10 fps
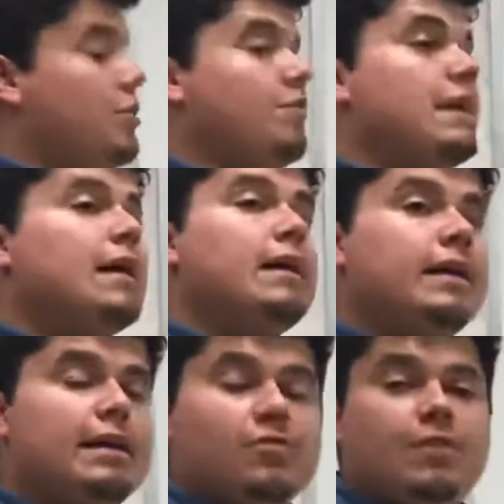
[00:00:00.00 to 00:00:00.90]
nerve
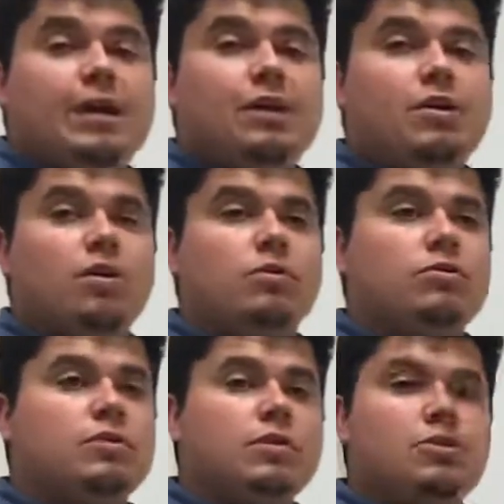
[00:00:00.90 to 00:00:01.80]
9 is very
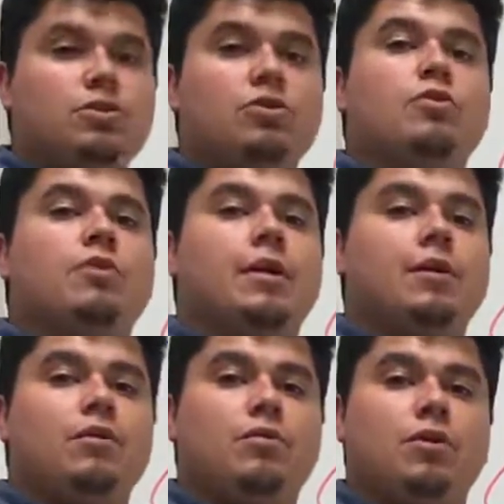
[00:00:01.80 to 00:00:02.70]
close to
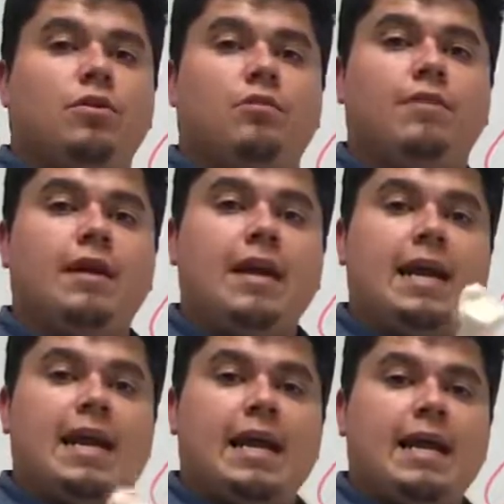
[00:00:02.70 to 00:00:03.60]
cranial nerve
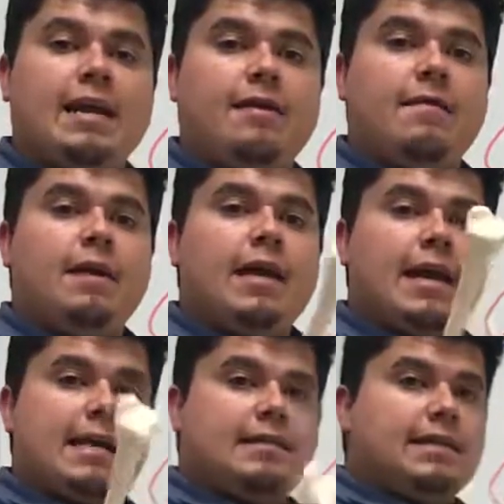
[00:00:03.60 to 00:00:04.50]
8
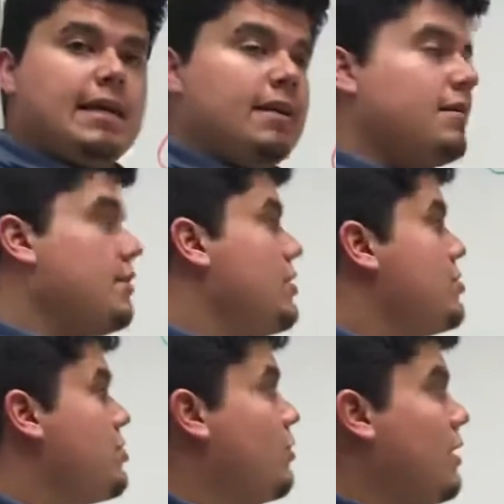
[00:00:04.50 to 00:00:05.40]
and 10.
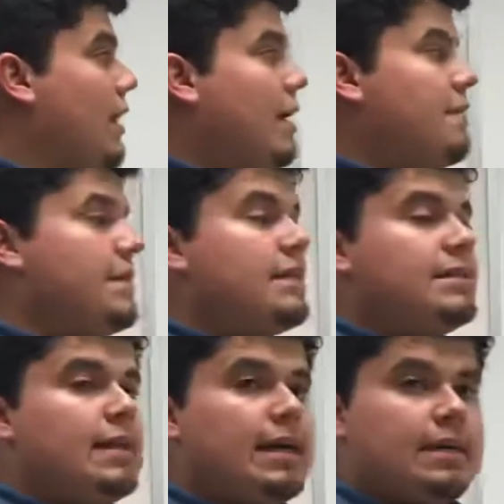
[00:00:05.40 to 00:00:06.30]
So a lot of
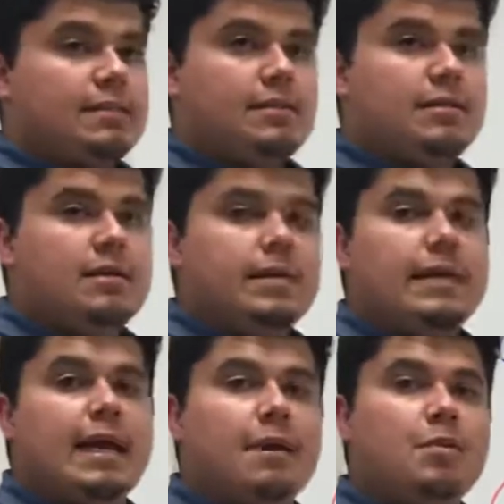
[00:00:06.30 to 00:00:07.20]
these tests
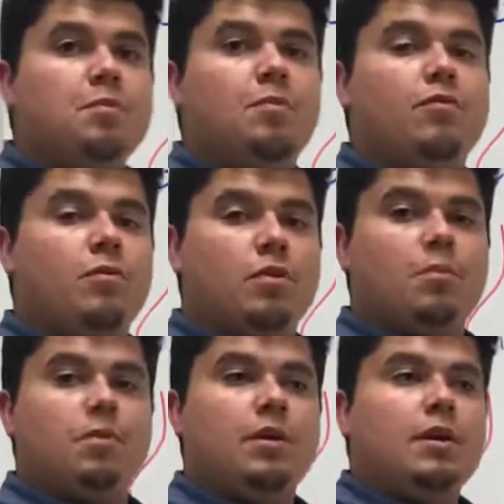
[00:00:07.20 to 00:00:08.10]
can be performed